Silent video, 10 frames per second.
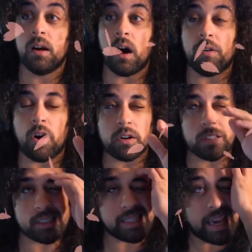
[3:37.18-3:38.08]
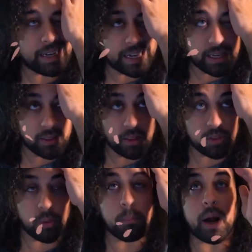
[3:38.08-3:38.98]
of understanding
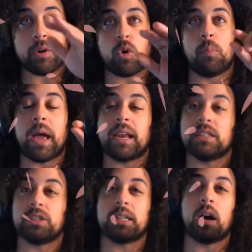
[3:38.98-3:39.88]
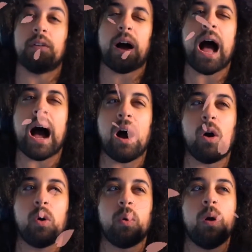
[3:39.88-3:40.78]
the micromanaging of
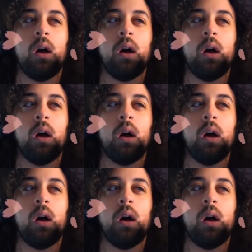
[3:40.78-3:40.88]
how